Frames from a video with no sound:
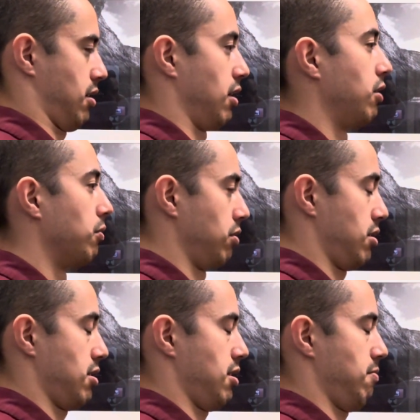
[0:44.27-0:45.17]
and you're
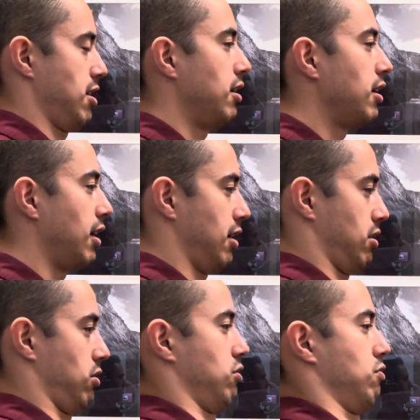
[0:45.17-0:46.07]
really limited, and
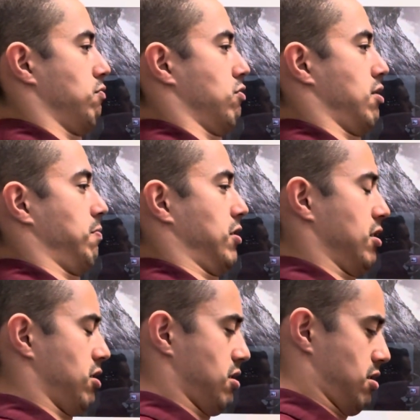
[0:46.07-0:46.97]
as you do more
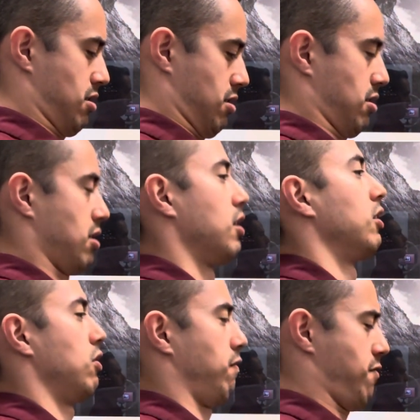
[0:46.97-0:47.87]
repetitions,
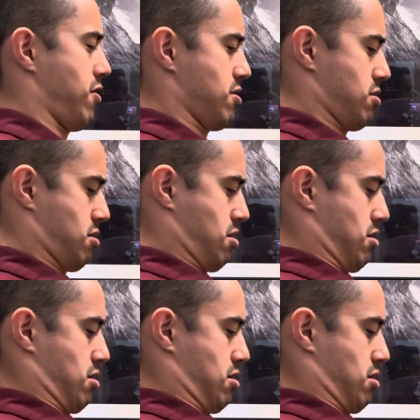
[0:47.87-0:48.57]
you are farther,